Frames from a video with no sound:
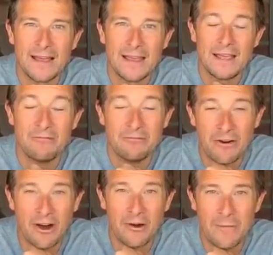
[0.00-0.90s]

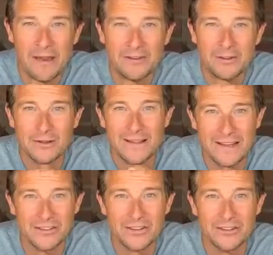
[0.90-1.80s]
environmental
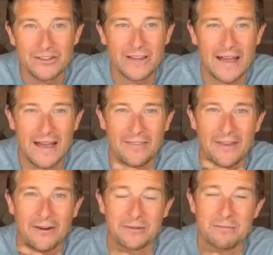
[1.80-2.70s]
issues. And
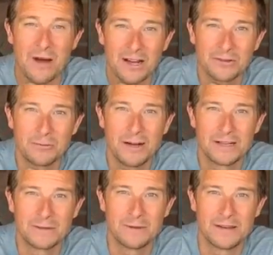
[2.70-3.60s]
there is much work
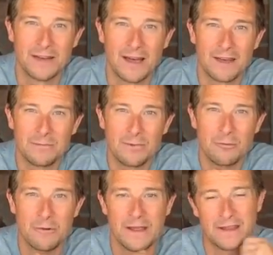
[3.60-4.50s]
to be done,
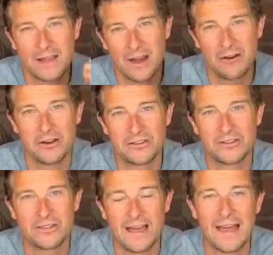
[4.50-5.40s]
but we
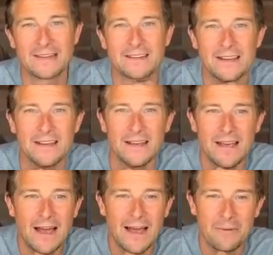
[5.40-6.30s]
encourage that,
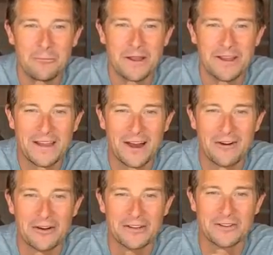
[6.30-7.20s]
and we
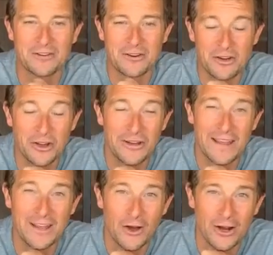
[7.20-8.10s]
encourage good
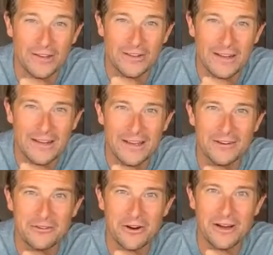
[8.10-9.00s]
ecology and
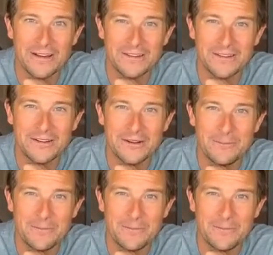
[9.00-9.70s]
trying to